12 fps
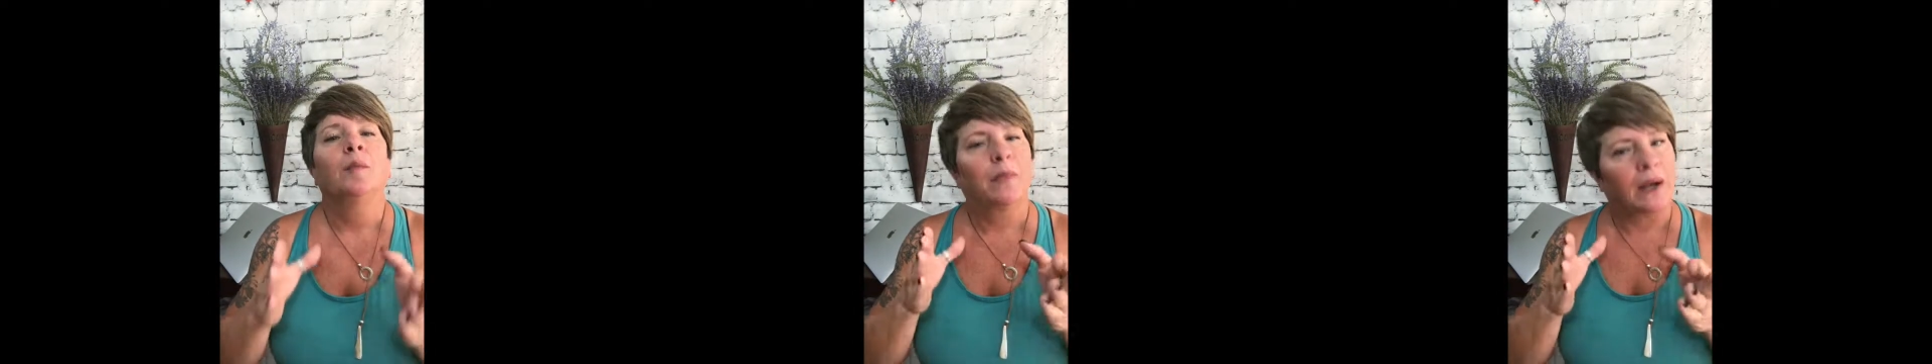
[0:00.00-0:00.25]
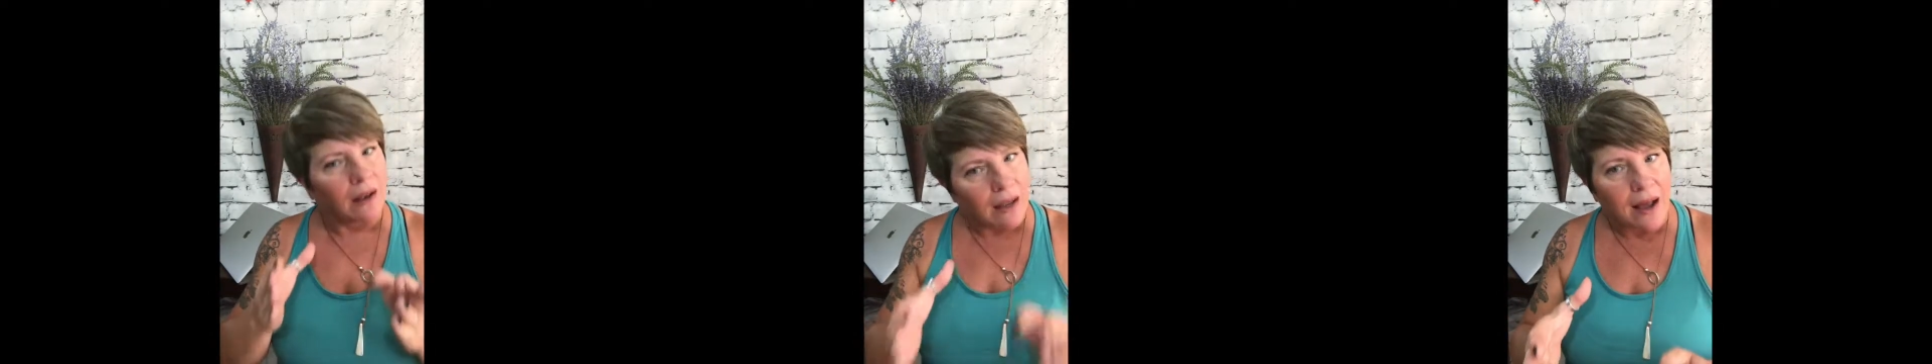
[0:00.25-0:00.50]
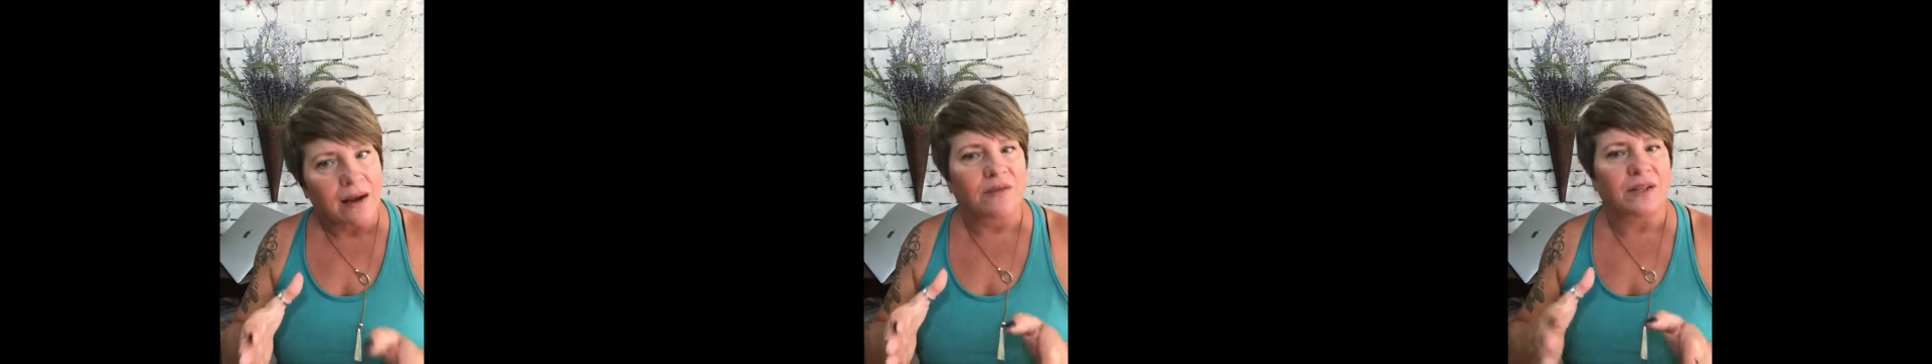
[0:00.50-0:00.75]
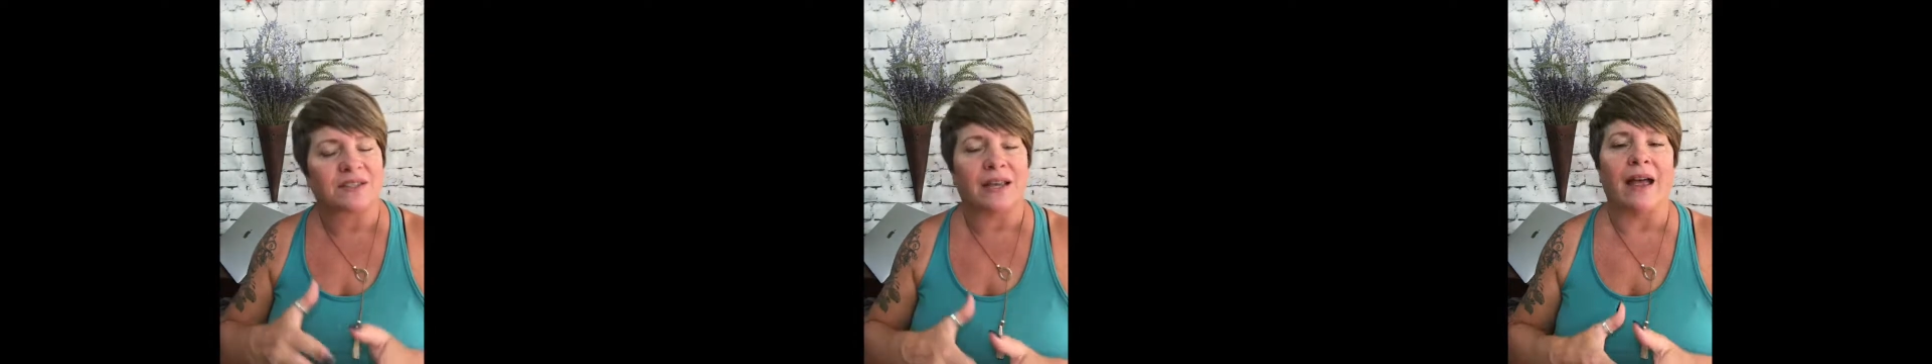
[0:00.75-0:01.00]
But a lot of
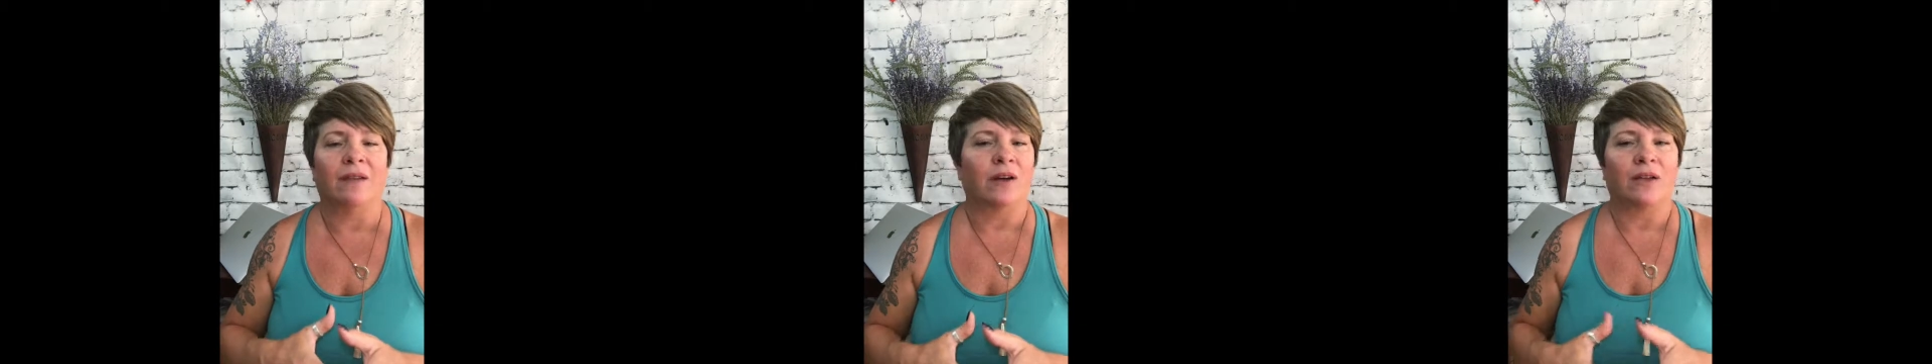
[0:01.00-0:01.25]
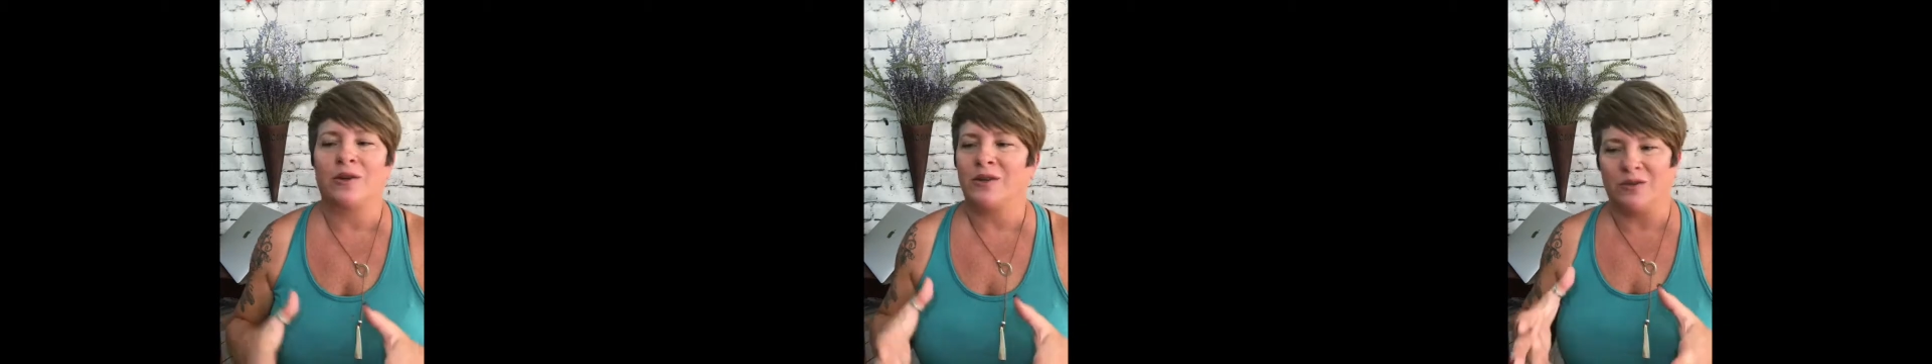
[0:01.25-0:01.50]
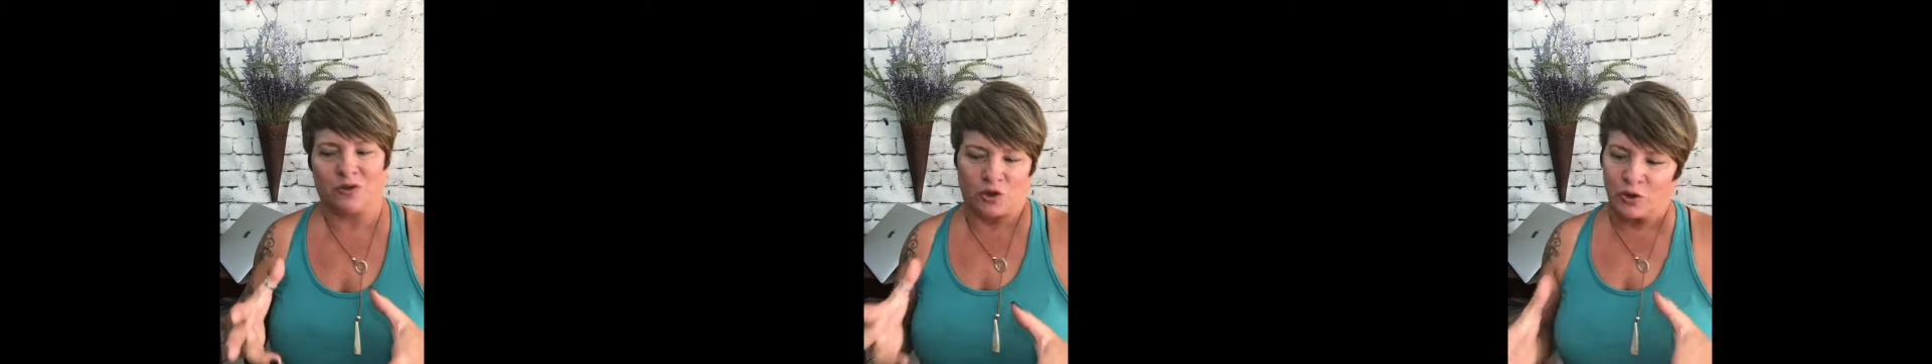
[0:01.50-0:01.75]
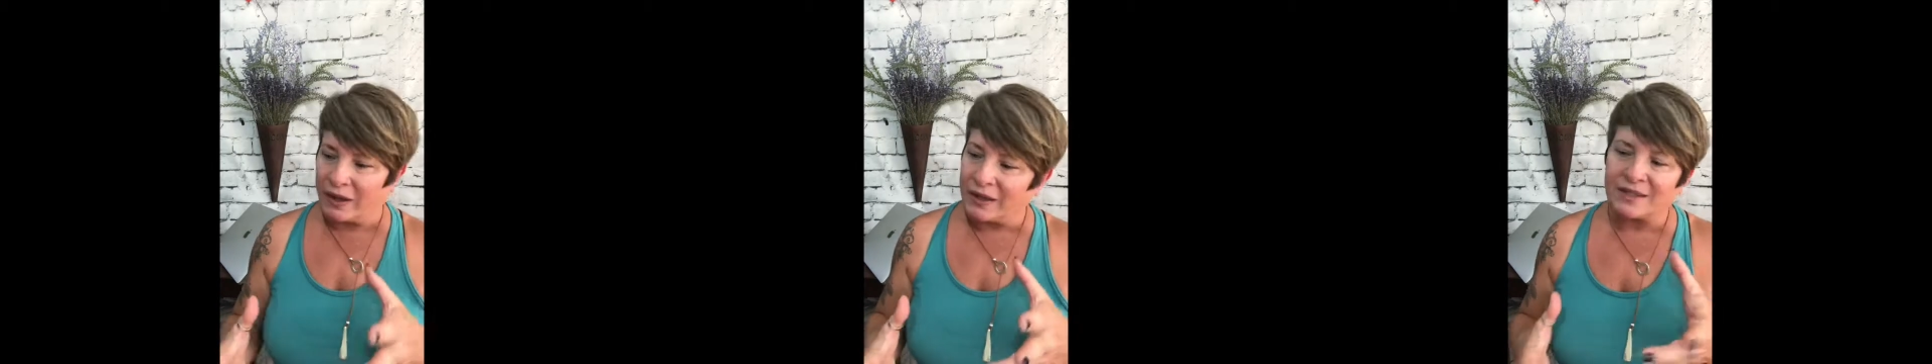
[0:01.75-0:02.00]
us have other
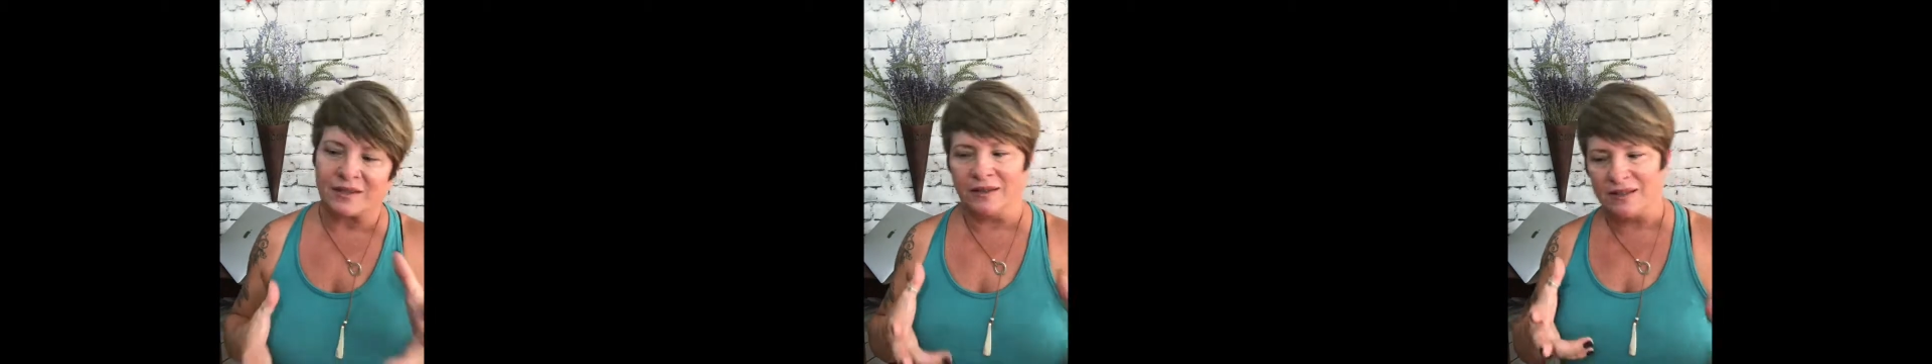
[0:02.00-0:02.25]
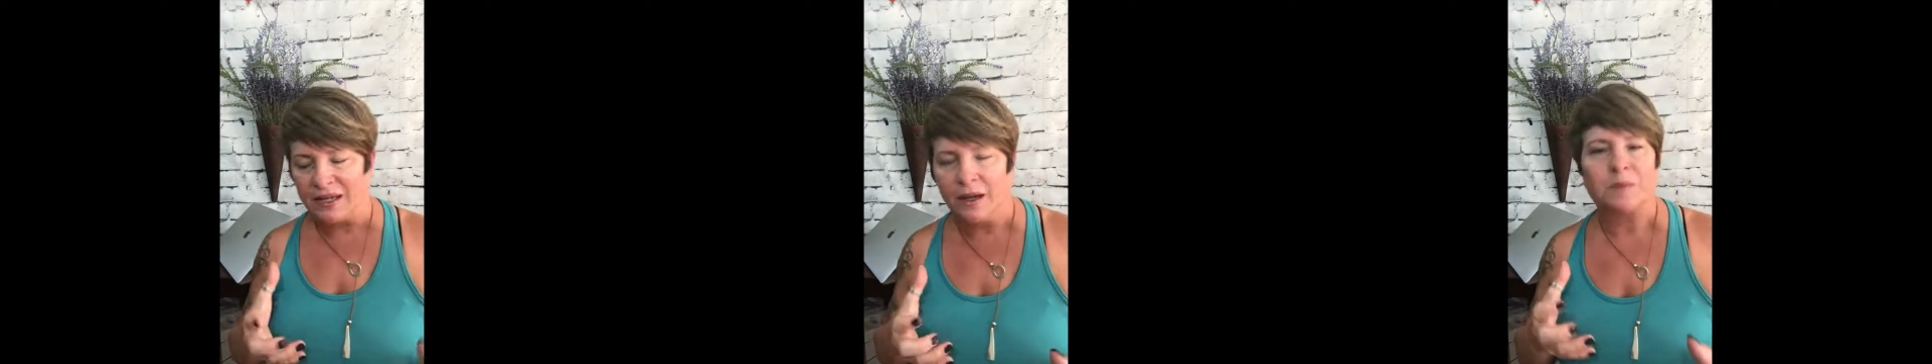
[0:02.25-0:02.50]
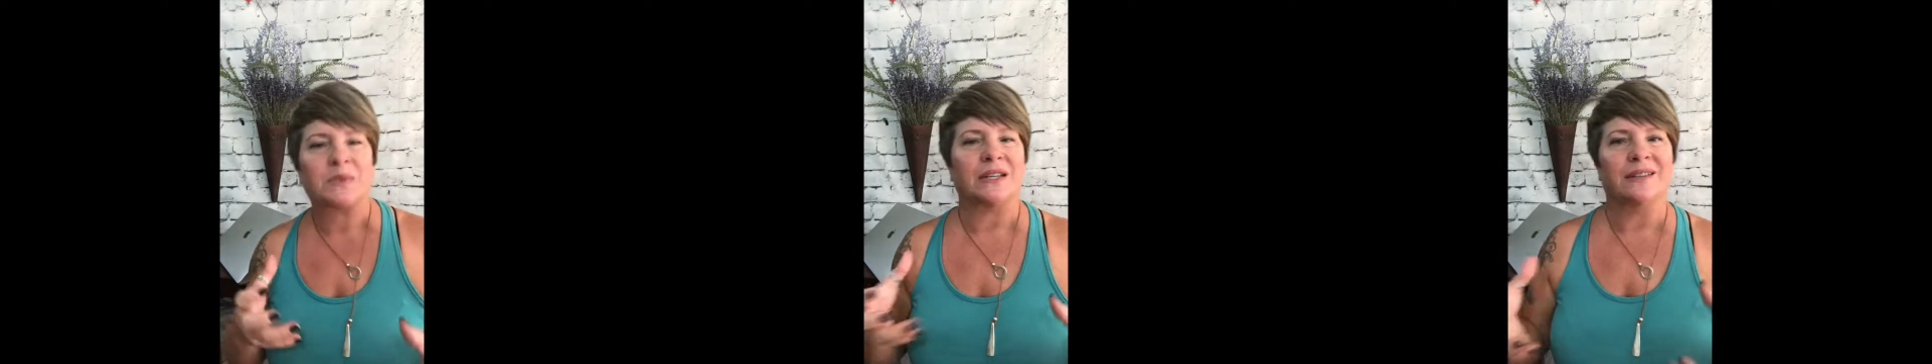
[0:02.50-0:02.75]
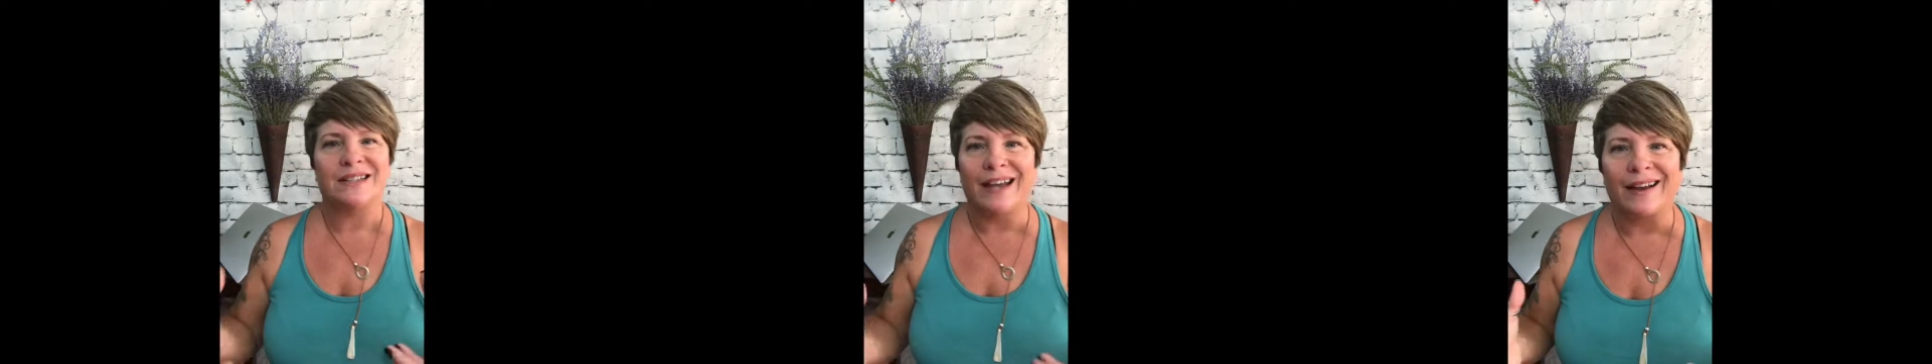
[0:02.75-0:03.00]
tricks and tips
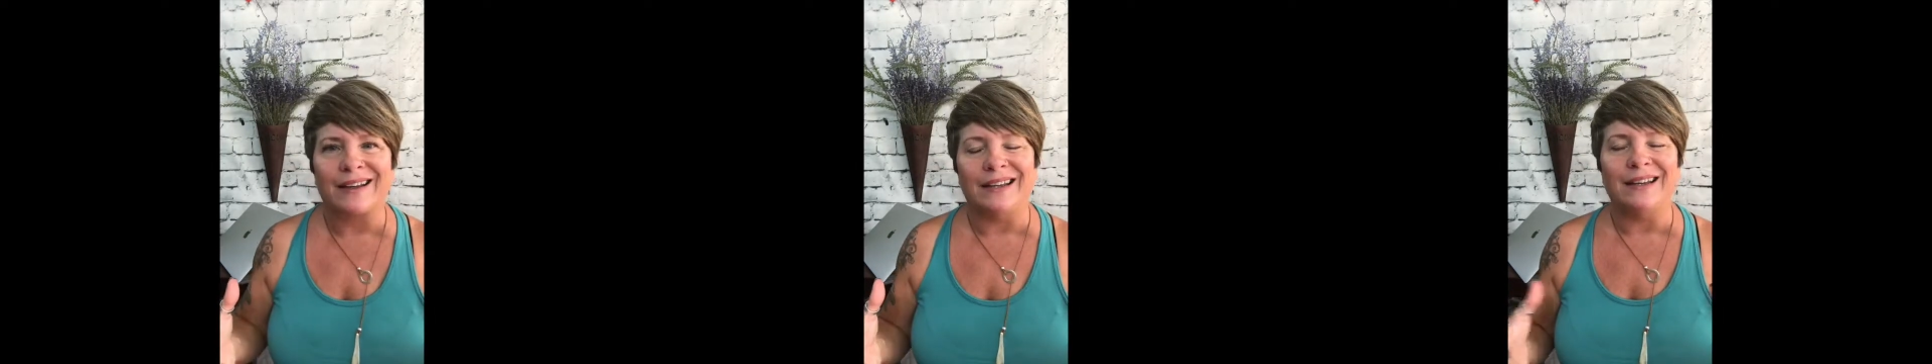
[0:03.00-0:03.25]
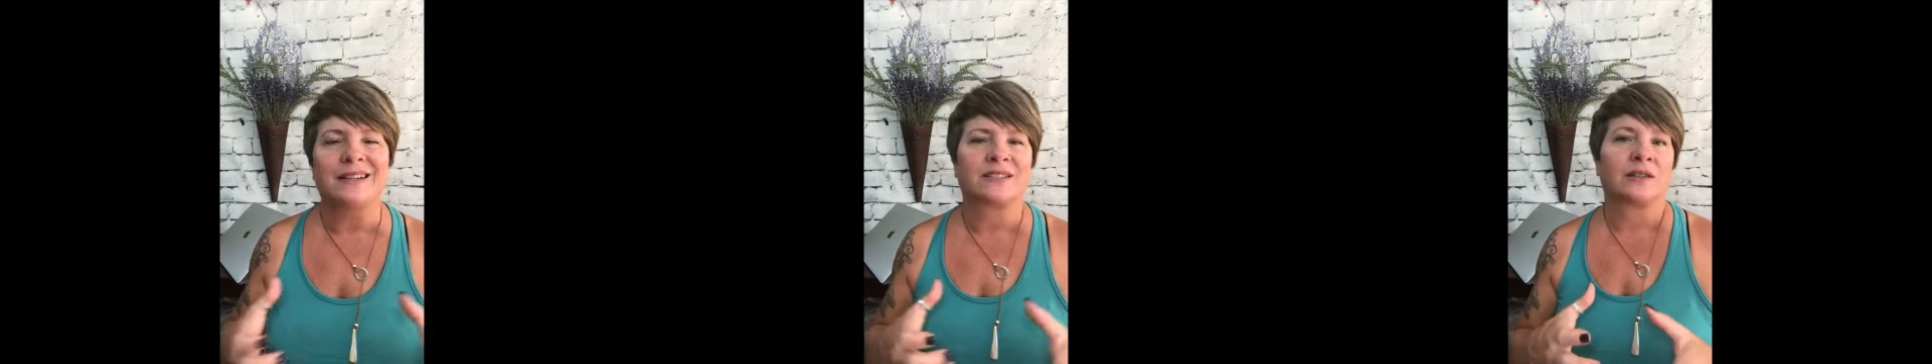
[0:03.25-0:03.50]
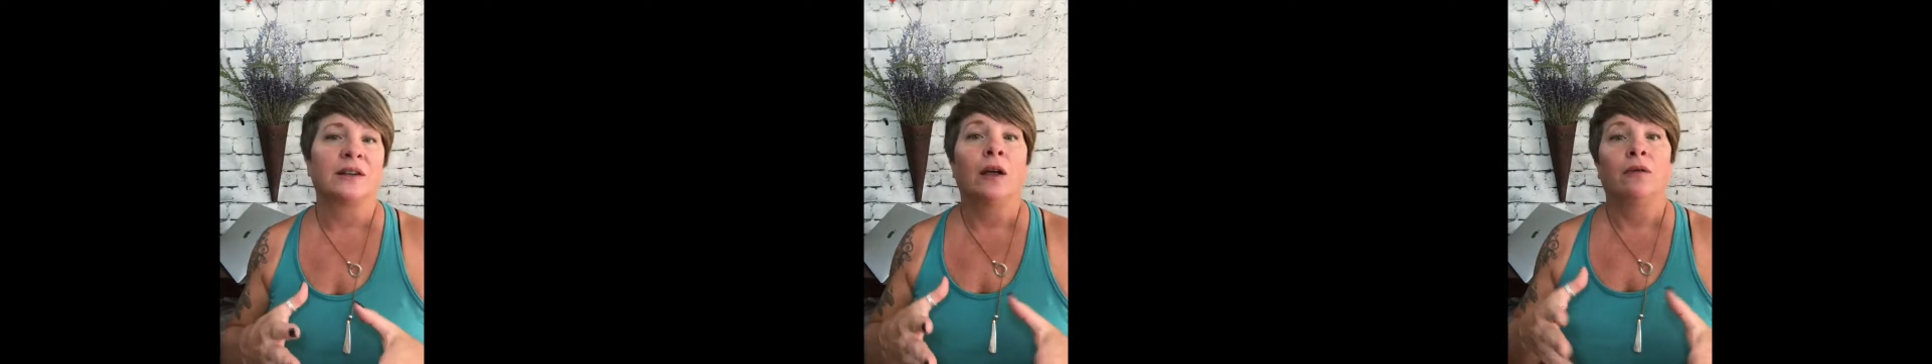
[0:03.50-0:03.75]
and techniques